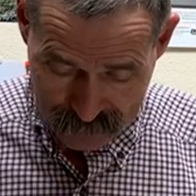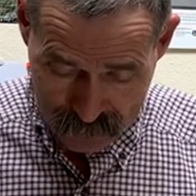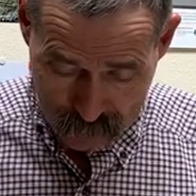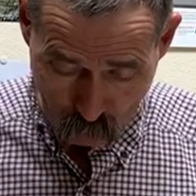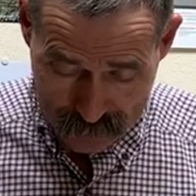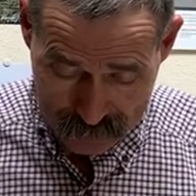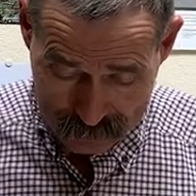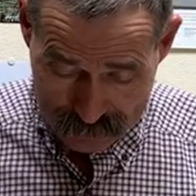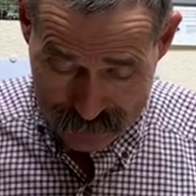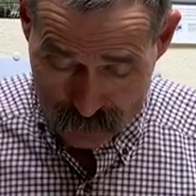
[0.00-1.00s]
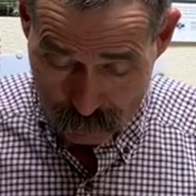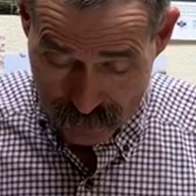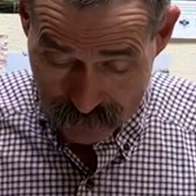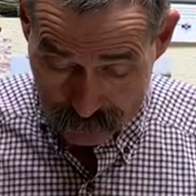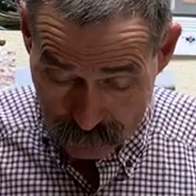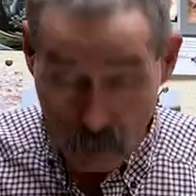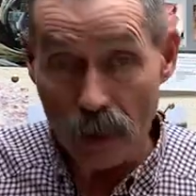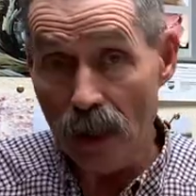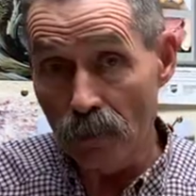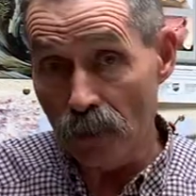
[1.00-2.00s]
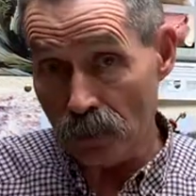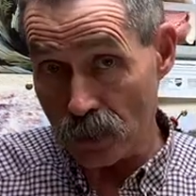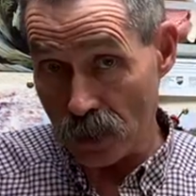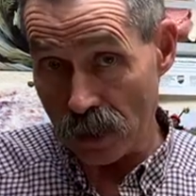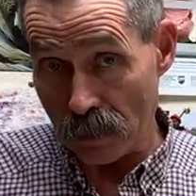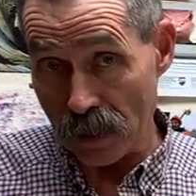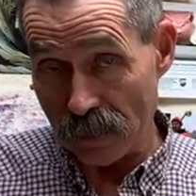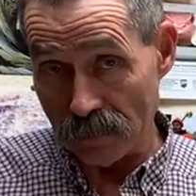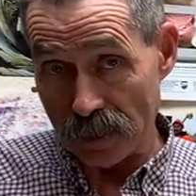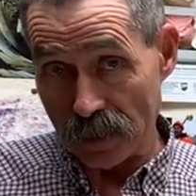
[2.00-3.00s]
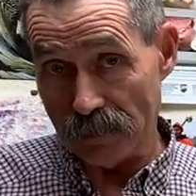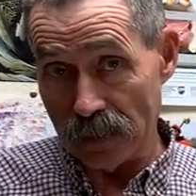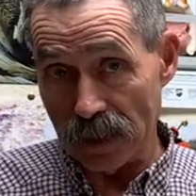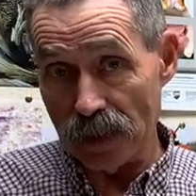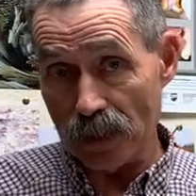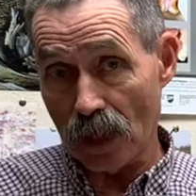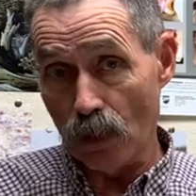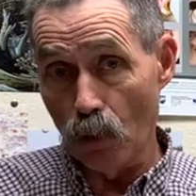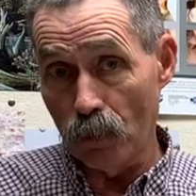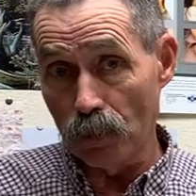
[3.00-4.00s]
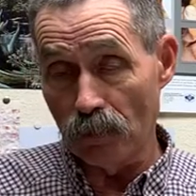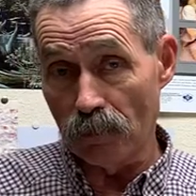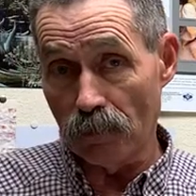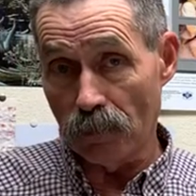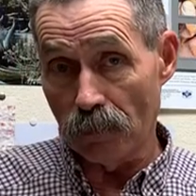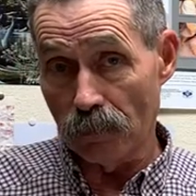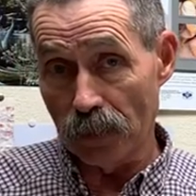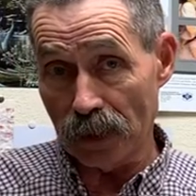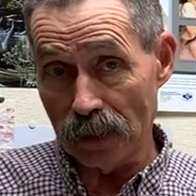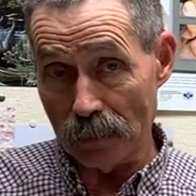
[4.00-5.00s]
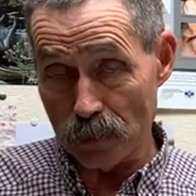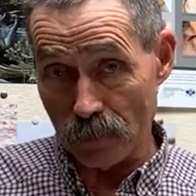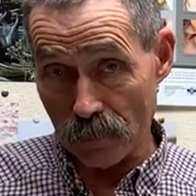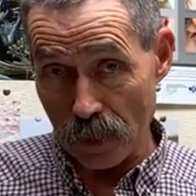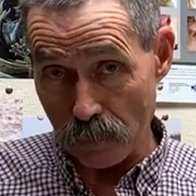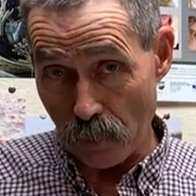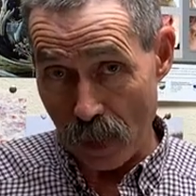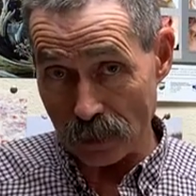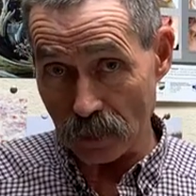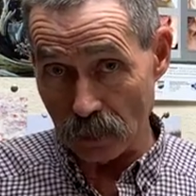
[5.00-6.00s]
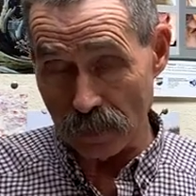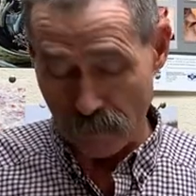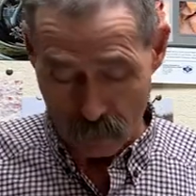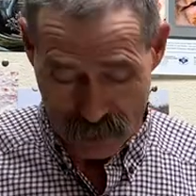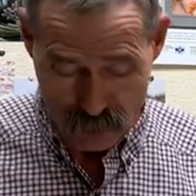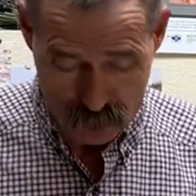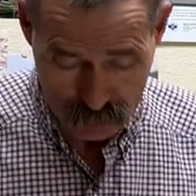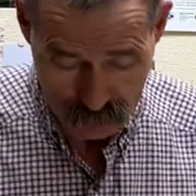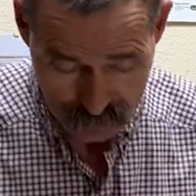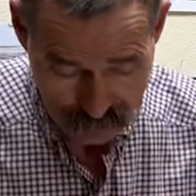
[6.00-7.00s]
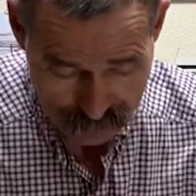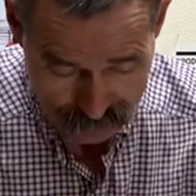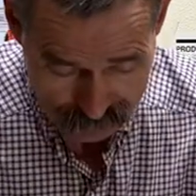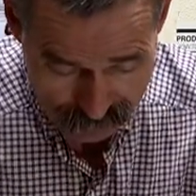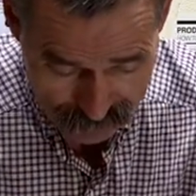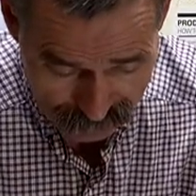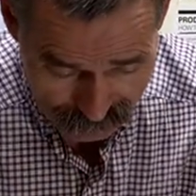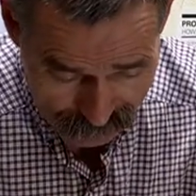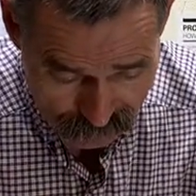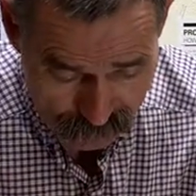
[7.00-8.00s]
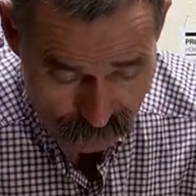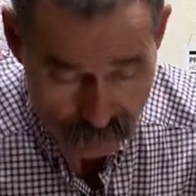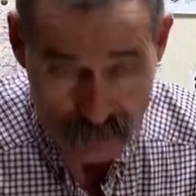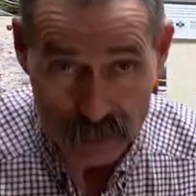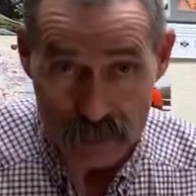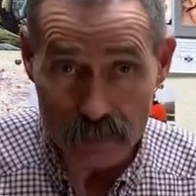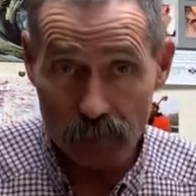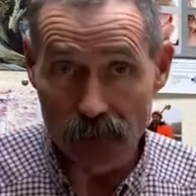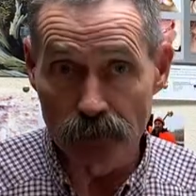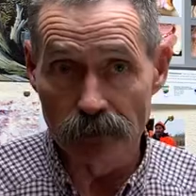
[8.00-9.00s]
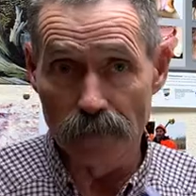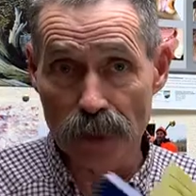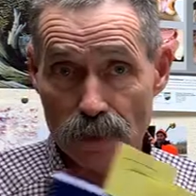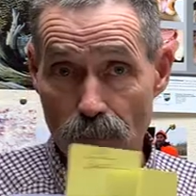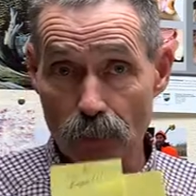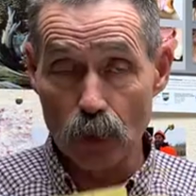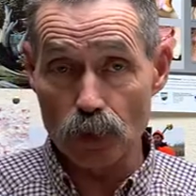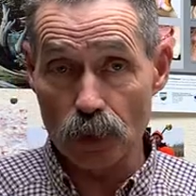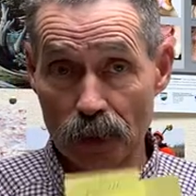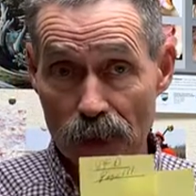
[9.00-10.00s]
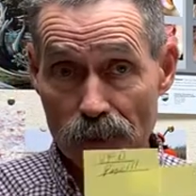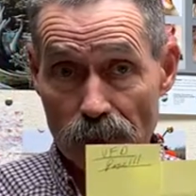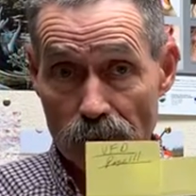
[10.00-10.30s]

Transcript: Well, that's about all I want to say about VFDs. I hope you've picked up some very practical information. To get into the nuts and bolts of this,